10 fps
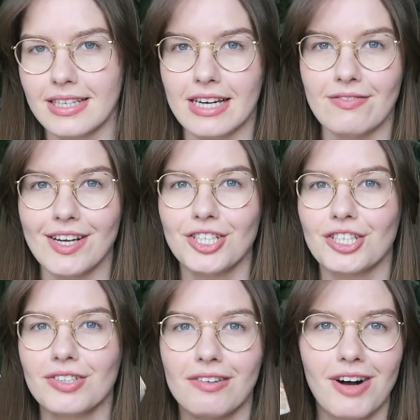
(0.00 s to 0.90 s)
It's an
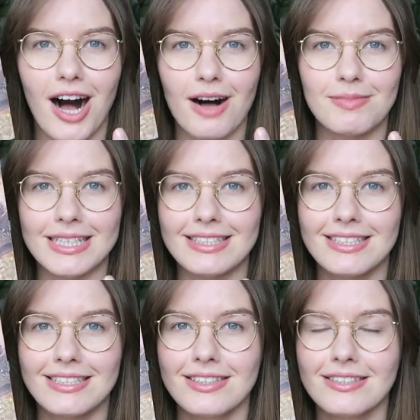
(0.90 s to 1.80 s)
adventure of a
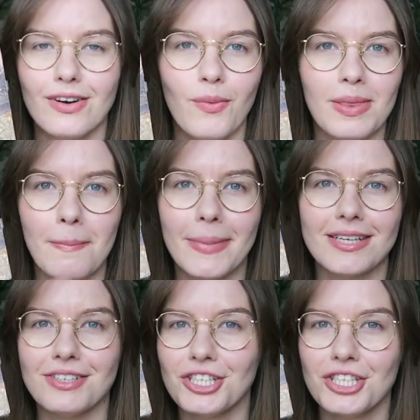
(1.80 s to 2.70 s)
hobbit with a
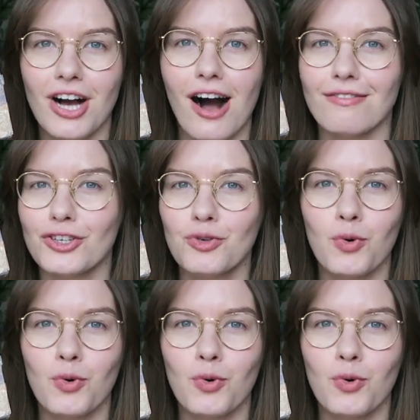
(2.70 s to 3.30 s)
bunch of